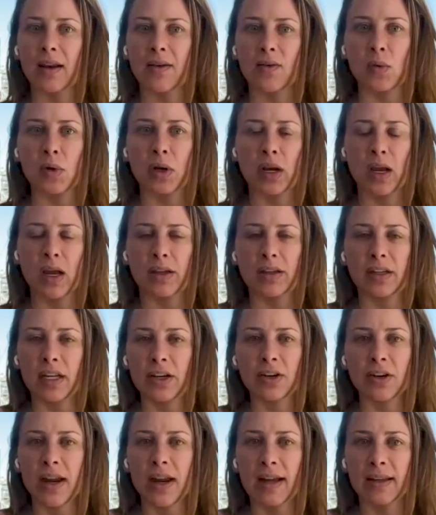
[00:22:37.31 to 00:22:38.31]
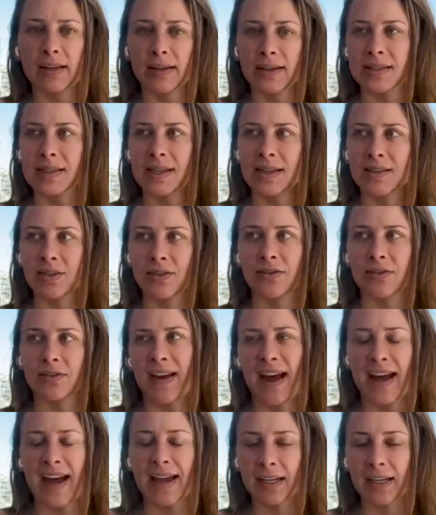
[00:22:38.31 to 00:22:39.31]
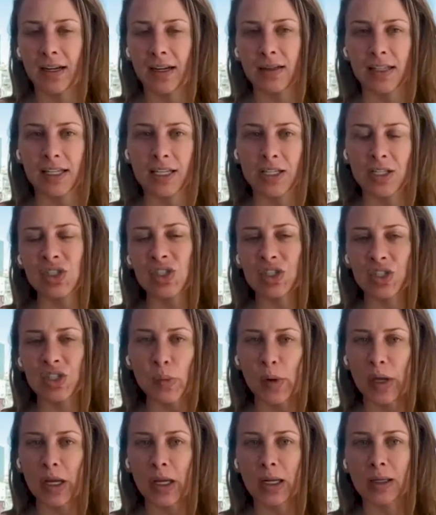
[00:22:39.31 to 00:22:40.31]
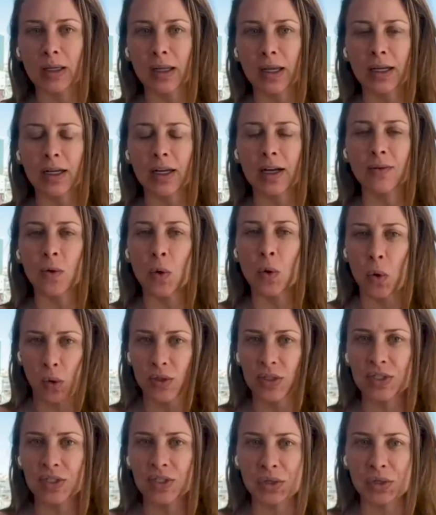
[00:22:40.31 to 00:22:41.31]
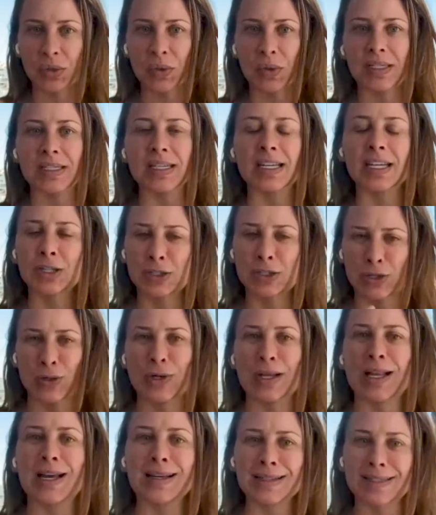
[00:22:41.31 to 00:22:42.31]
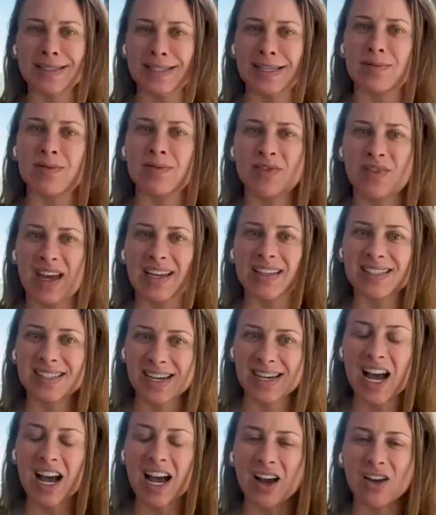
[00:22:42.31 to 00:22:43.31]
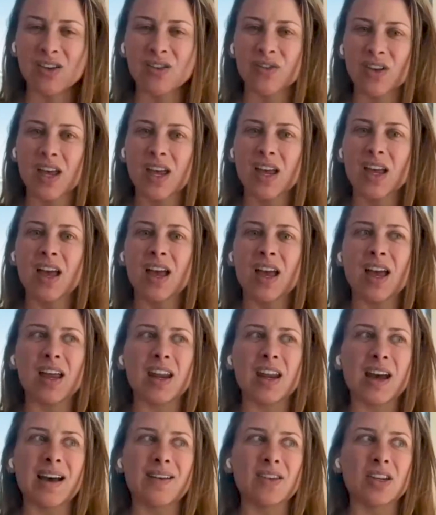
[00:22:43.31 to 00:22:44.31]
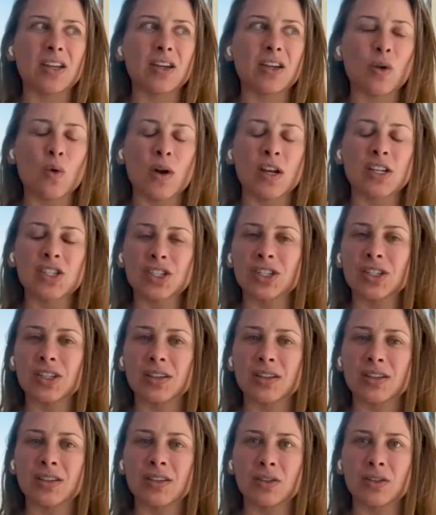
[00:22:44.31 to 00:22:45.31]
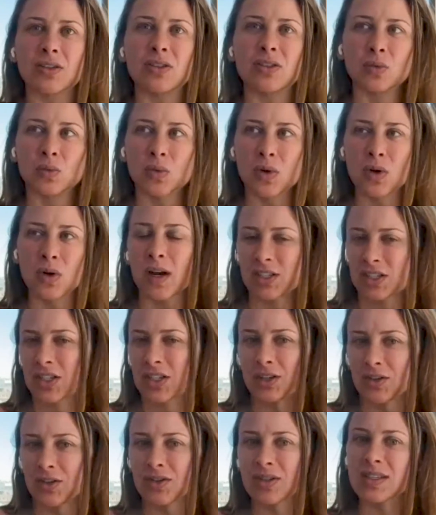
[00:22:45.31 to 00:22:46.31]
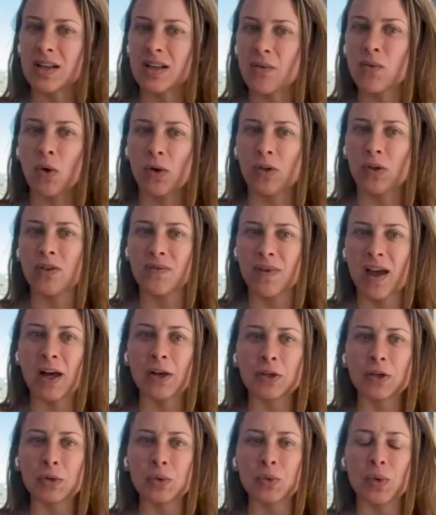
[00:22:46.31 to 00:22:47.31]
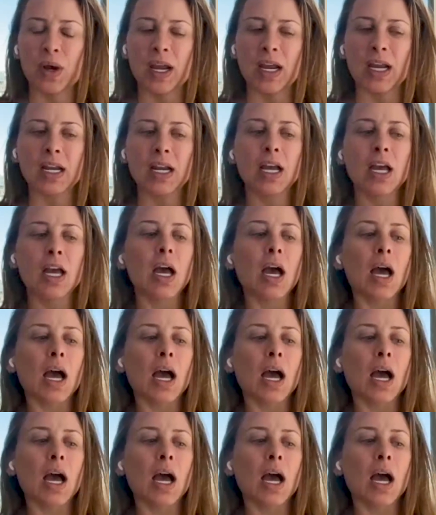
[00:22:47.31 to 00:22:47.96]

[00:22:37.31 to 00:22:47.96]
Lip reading: Everybody on the internet like says you're fat and ugly and stupid. Like, of course, you're going to internalize some of that stuff and have it you will question your self-worth and value, right?